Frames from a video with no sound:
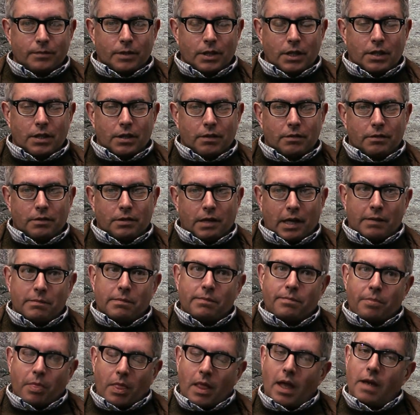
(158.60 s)
you know, I
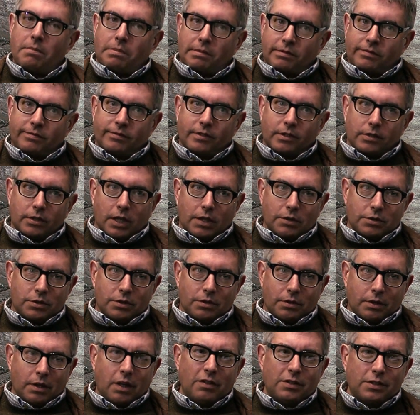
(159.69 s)
prefer not
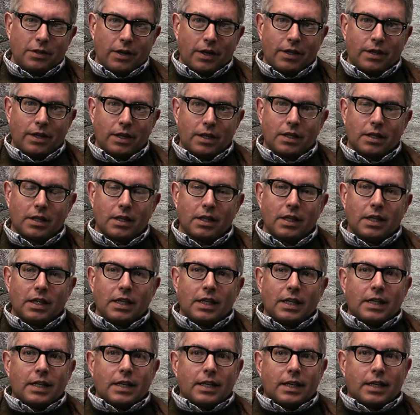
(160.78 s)
to. And also, I think,
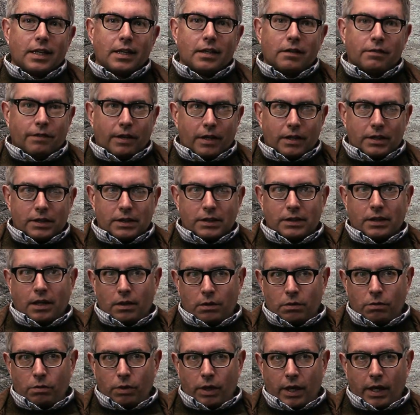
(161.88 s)
in a very
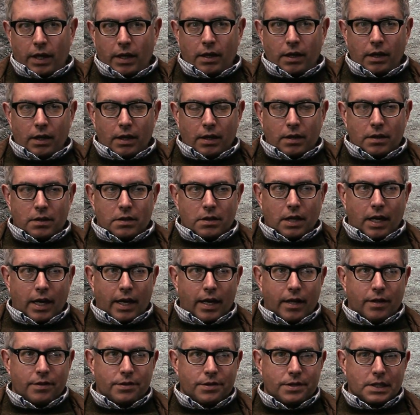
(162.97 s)
subtle way, it
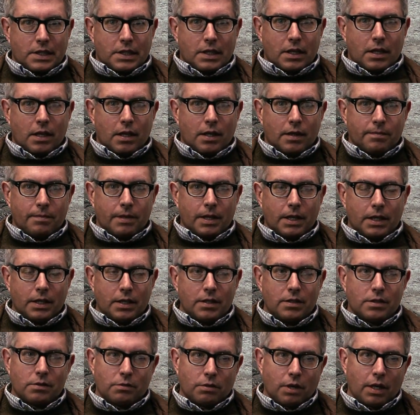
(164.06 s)
is
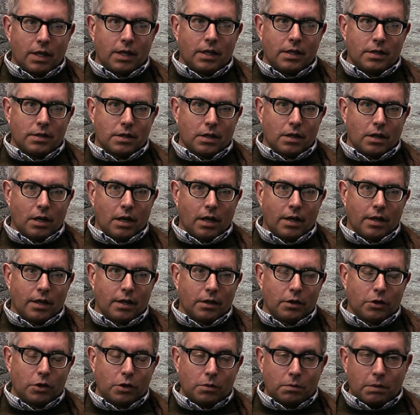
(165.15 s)
a
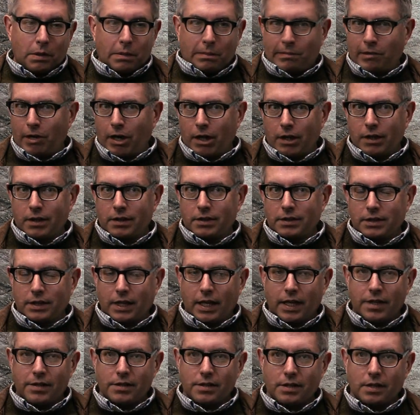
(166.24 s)
human product. It
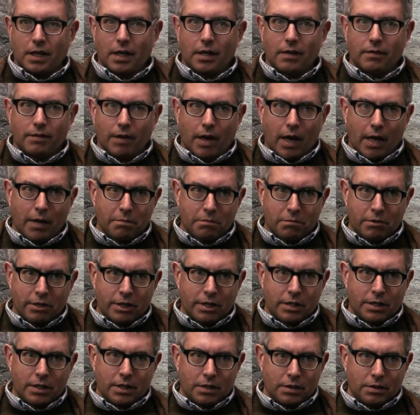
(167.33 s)
has a kind of
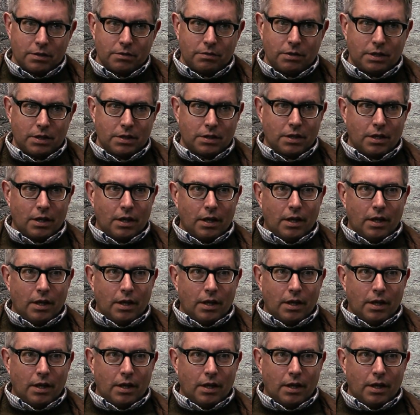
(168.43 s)
hybridity to it,